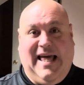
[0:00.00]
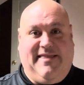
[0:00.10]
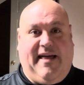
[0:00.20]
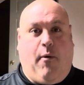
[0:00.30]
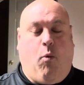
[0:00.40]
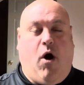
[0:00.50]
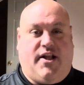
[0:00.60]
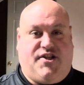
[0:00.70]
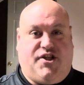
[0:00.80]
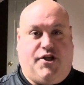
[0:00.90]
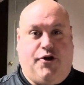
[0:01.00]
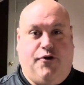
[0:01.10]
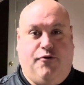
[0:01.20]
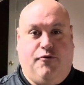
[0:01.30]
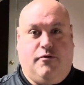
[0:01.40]
that wants
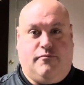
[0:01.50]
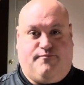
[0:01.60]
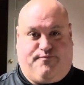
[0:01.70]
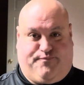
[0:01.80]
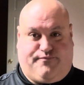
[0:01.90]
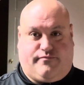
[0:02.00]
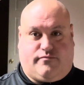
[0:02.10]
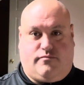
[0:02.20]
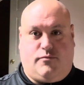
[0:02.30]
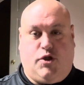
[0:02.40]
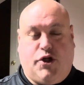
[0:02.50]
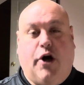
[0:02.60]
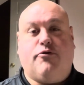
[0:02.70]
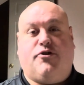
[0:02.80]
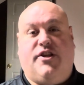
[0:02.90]
to
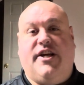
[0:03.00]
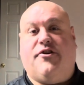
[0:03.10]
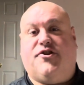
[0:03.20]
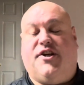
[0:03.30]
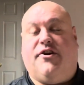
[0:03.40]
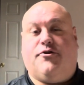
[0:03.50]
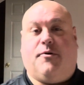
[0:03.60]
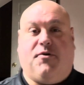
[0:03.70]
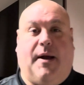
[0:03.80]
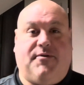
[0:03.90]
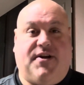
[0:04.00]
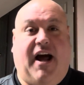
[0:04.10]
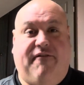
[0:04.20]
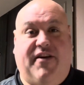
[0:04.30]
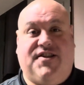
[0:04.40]
go to the under center triple option
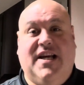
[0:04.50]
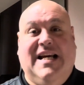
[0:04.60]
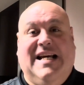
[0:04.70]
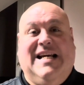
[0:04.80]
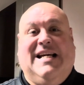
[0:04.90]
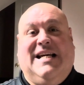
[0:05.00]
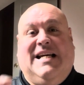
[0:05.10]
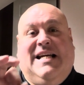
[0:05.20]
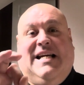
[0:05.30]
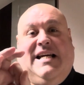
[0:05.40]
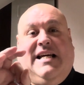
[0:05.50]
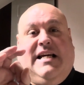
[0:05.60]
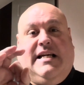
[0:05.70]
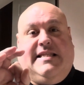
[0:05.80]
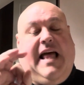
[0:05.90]
offense.
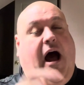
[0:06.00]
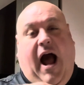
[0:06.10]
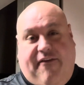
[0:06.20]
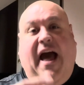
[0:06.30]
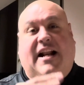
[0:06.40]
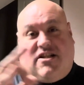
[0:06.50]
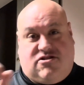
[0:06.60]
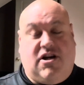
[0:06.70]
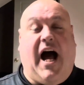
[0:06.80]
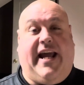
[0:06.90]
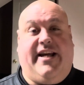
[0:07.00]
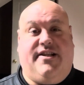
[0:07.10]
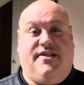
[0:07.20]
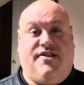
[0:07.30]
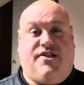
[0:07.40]
Now, I've had
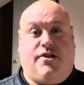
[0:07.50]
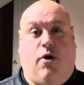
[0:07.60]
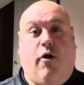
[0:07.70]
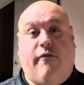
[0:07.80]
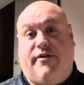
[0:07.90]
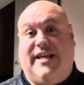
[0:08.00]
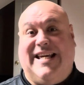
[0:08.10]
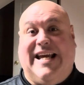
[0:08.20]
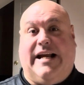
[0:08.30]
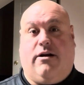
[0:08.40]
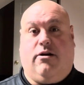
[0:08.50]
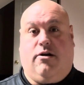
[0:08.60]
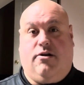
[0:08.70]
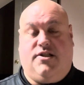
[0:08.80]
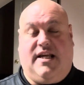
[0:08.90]
clients over the
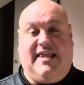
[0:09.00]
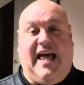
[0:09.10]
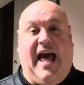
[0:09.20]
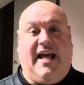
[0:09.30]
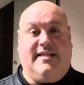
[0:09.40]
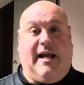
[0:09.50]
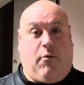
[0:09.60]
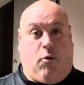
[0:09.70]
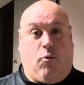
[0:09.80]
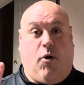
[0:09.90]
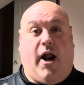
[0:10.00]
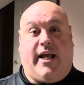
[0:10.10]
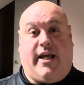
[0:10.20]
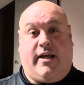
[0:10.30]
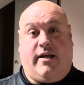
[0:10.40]
years that they were
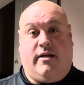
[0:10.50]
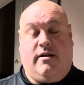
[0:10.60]
running